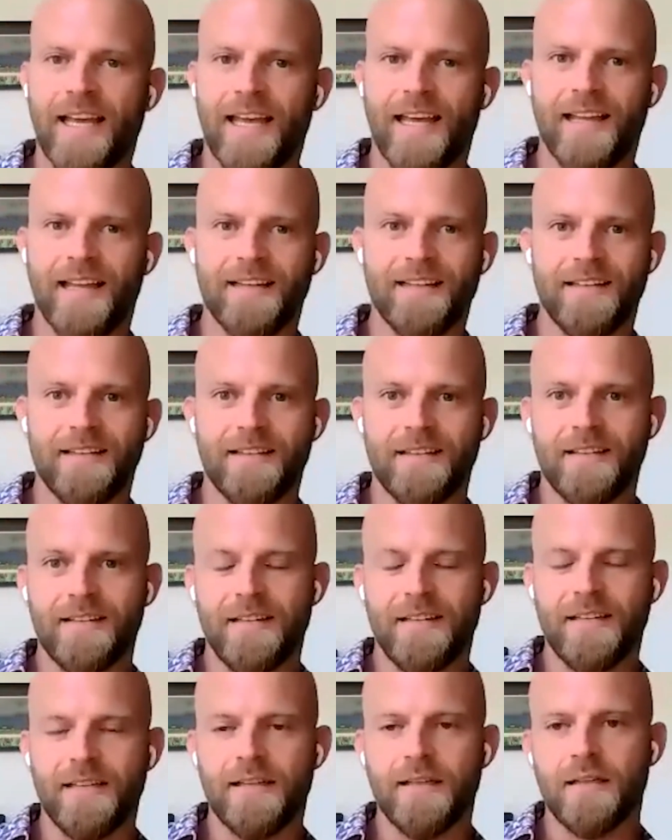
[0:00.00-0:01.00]
And
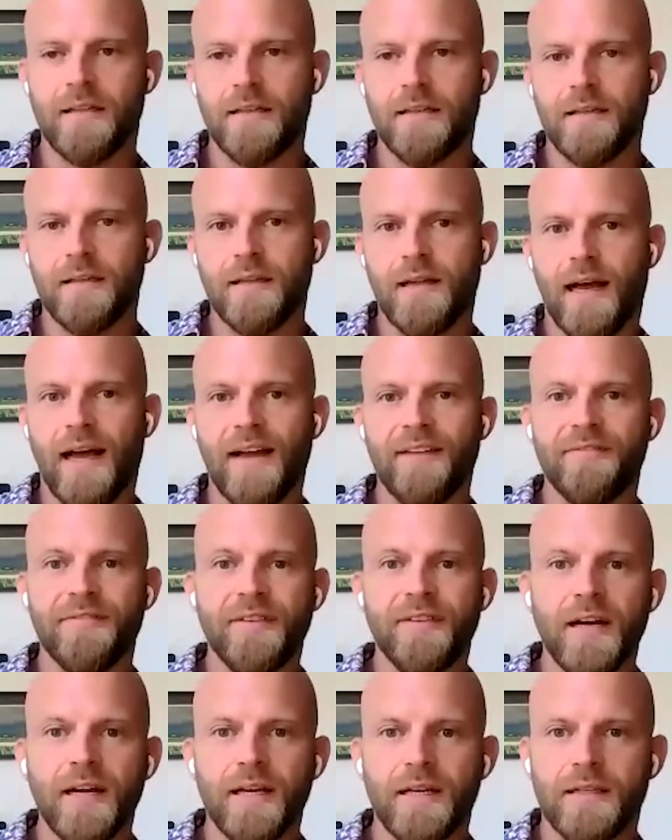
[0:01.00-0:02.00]
I
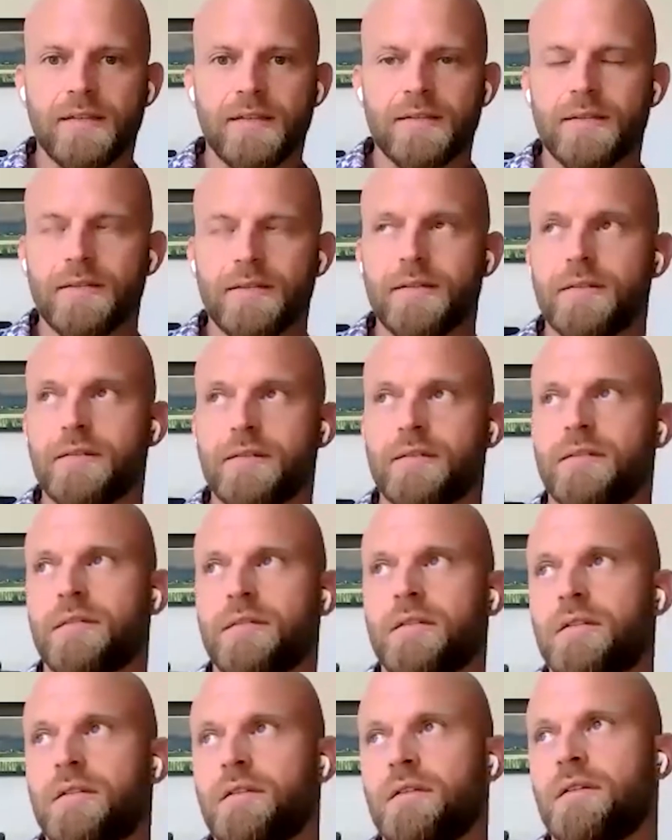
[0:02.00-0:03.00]
find
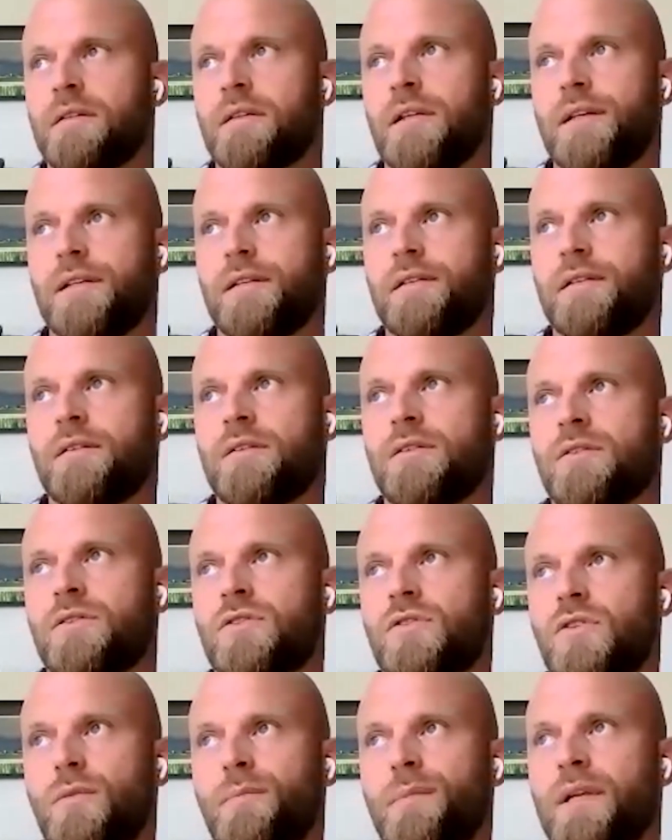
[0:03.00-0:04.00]
in
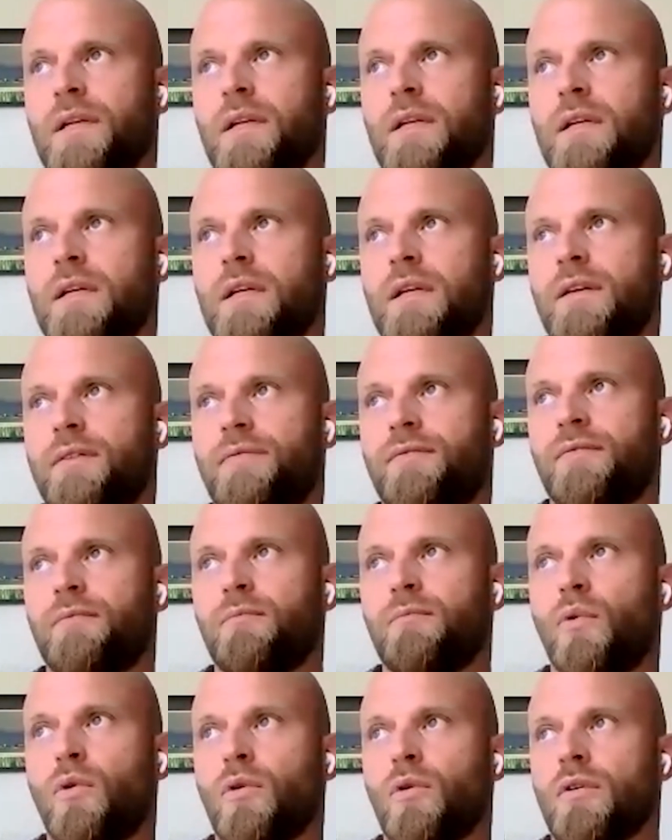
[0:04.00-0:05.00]
so many, if
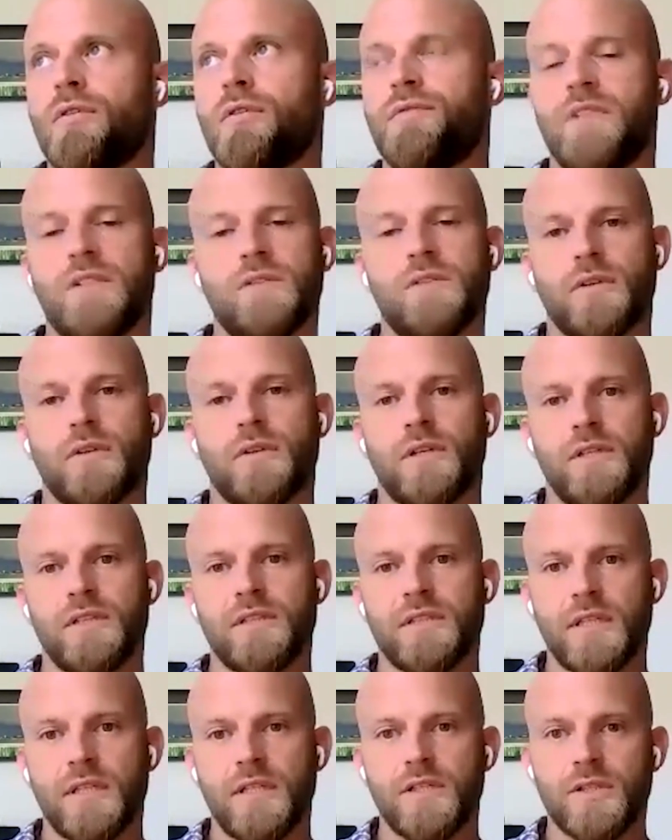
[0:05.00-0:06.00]
more of these
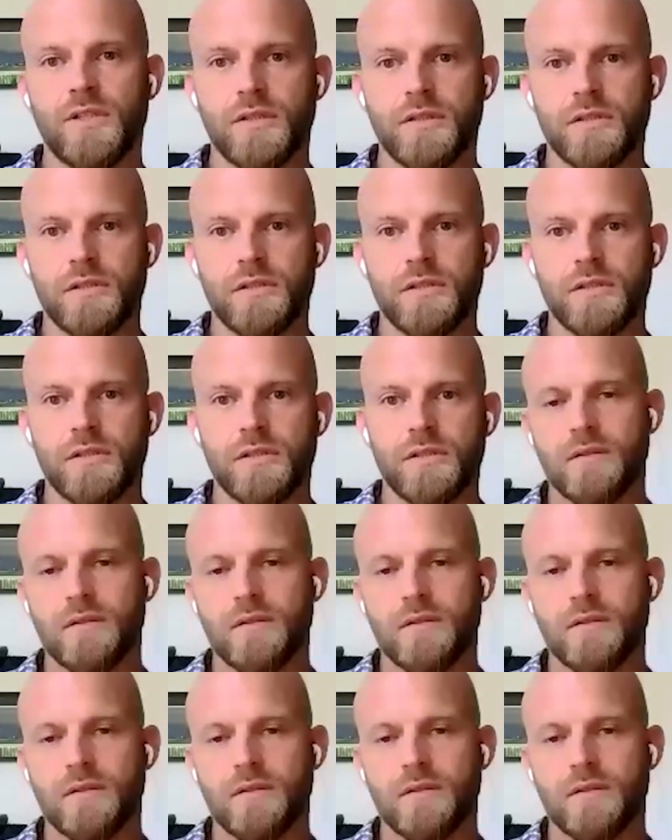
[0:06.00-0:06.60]
organizations